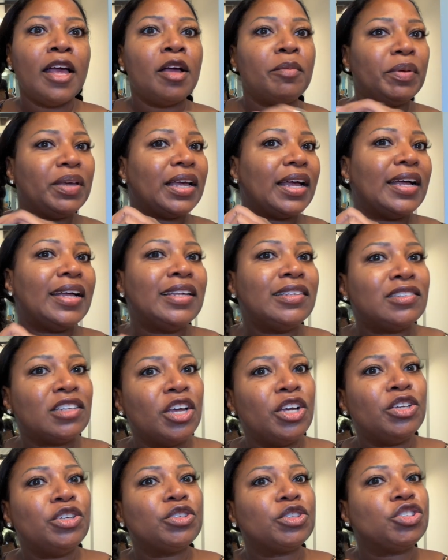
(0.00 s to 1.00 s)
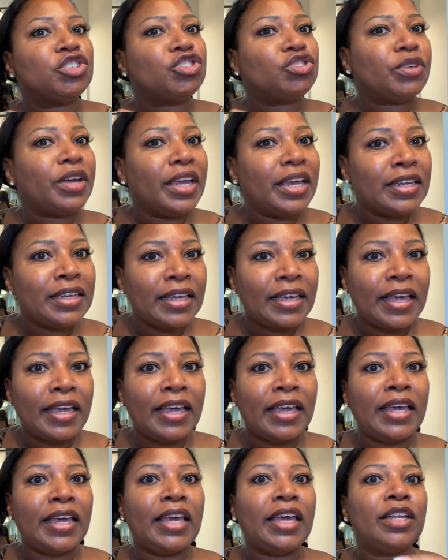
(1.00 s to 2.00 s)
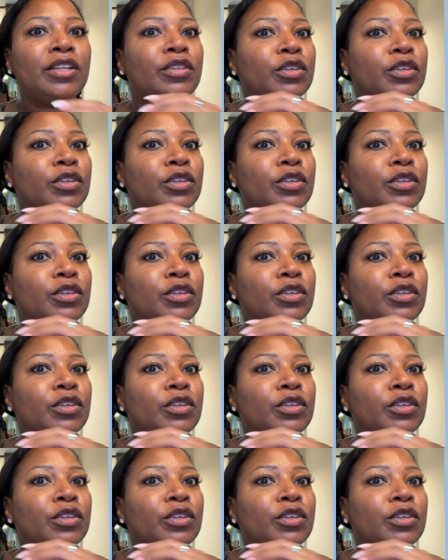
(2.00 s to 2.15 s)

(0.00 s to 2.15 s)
because you're straightening it.